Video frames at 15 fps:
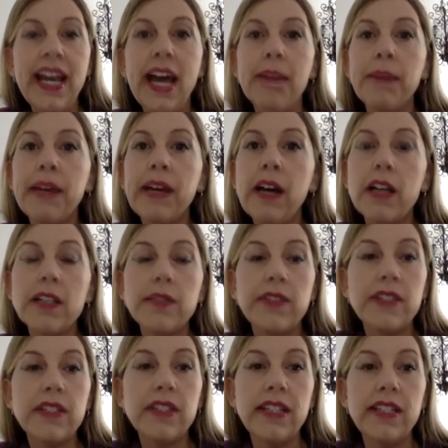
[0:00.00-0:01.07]
And because of
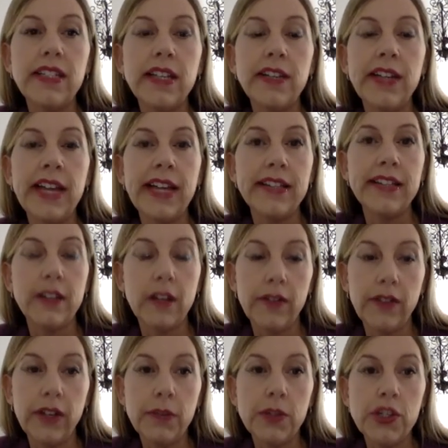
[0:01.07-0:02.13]
this, these neonates are
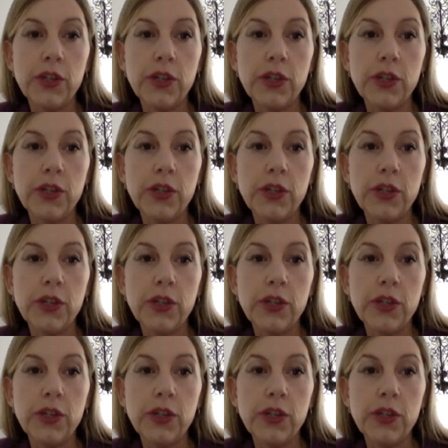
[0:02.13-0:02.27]
very much